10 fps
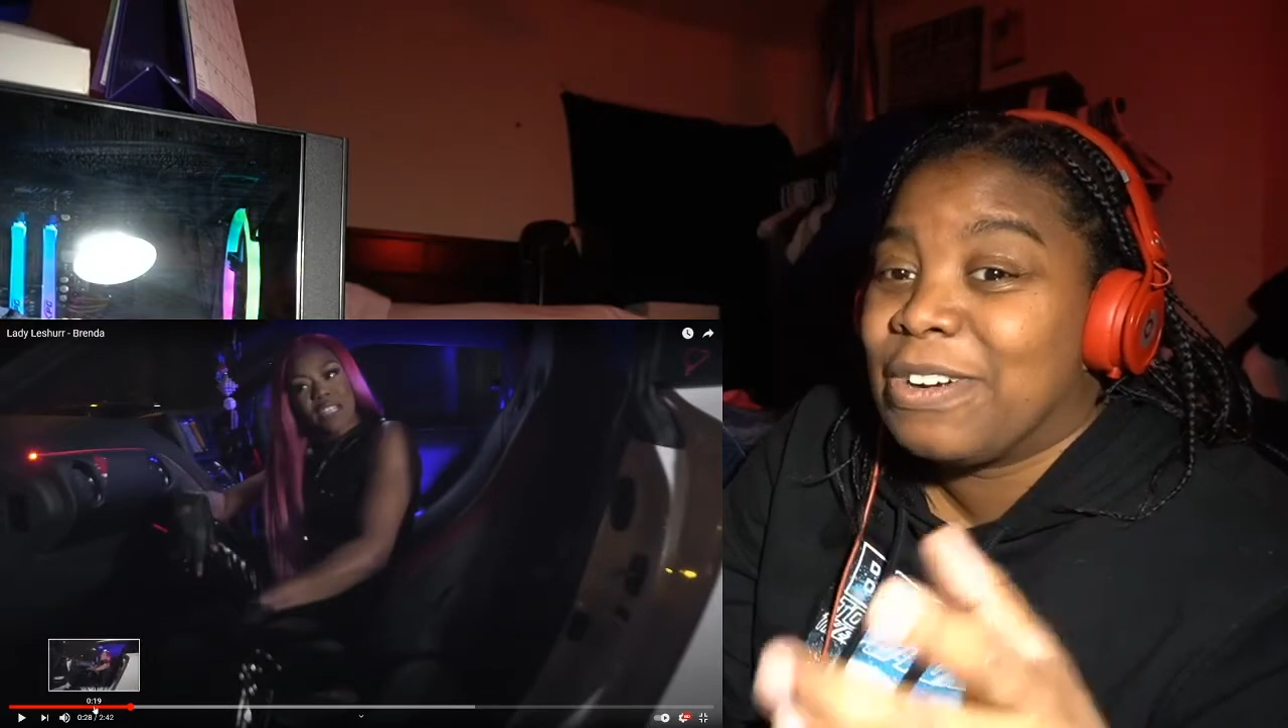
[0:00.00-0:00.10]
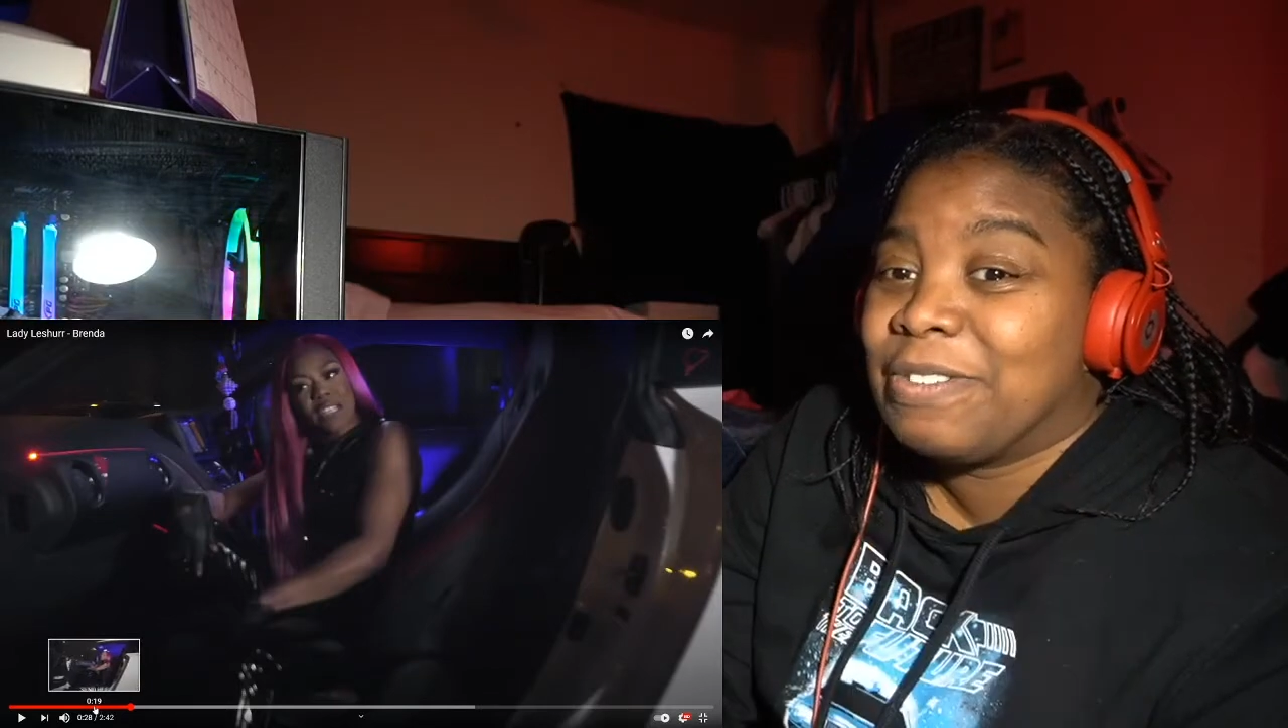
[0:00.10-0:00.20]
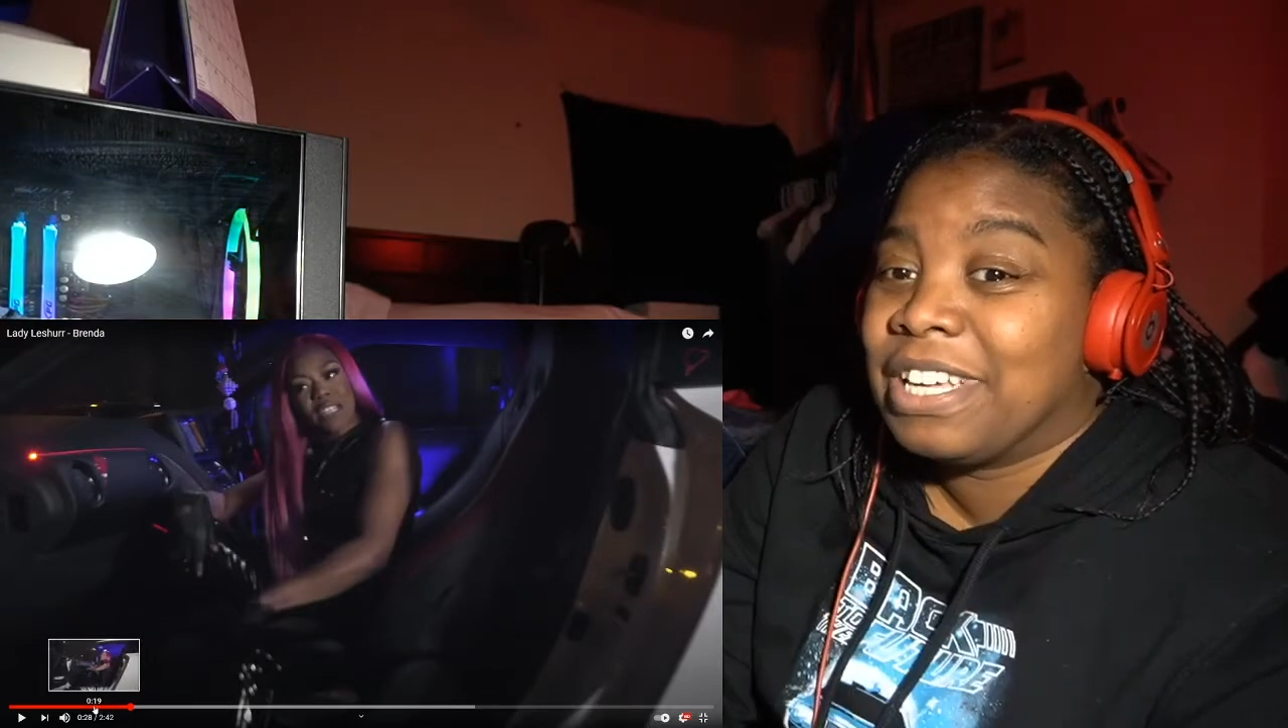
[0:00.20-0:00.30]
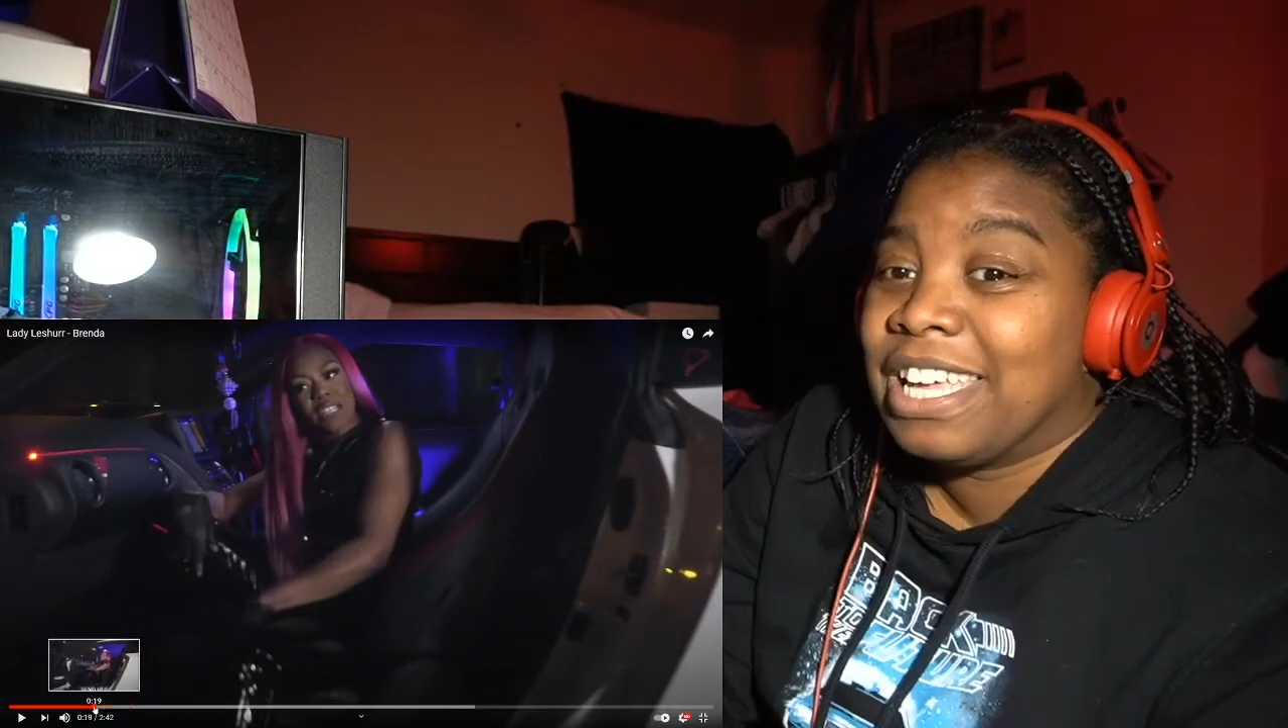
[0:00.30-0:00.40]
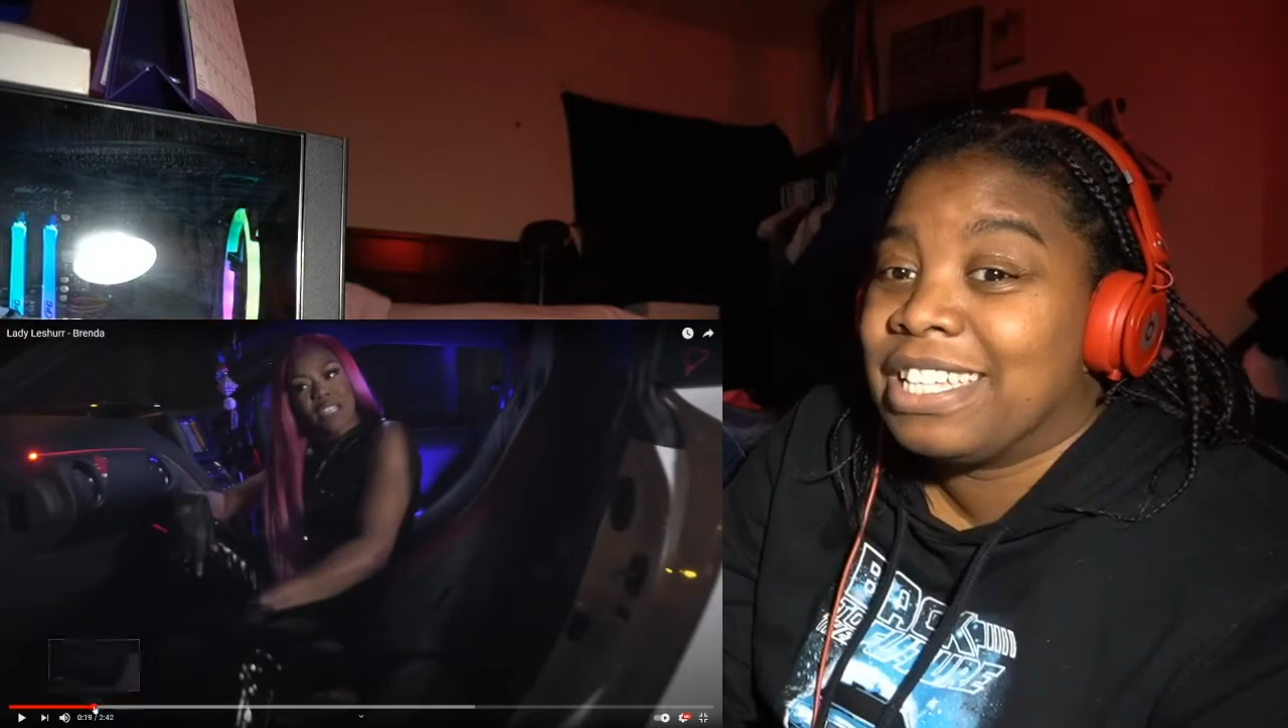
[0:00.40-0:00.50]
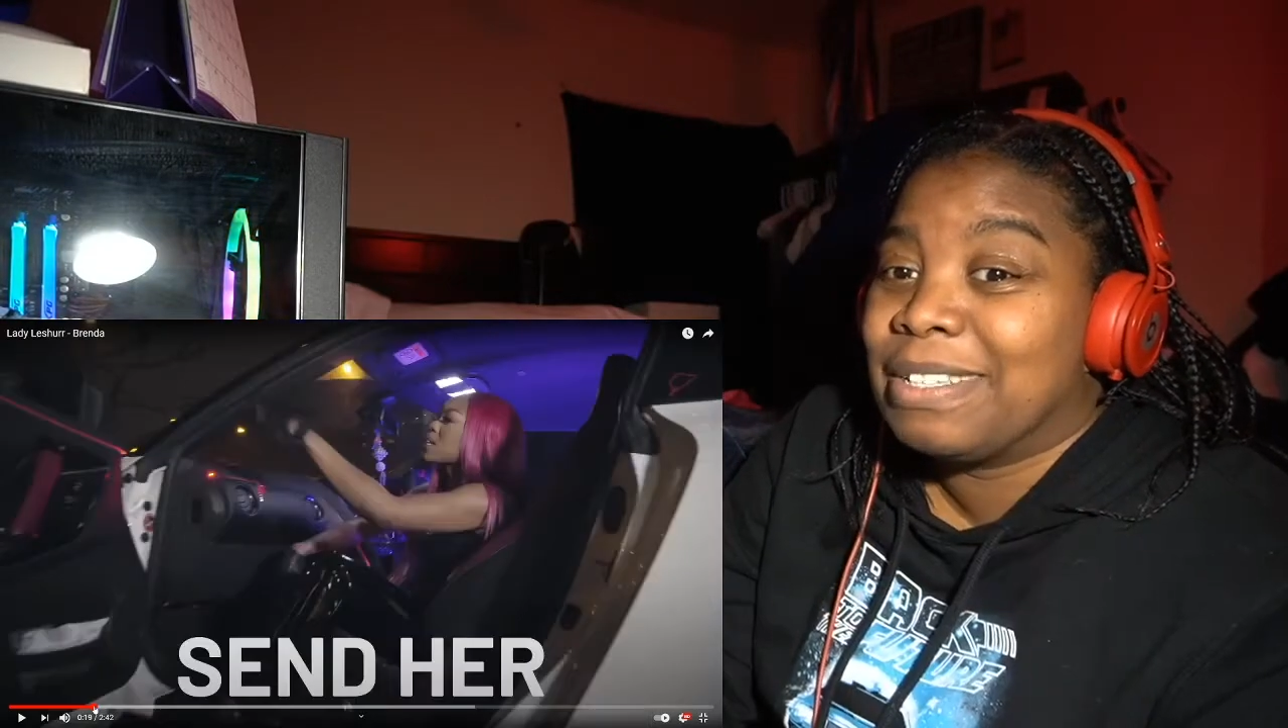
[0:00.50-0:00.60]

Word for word: all forget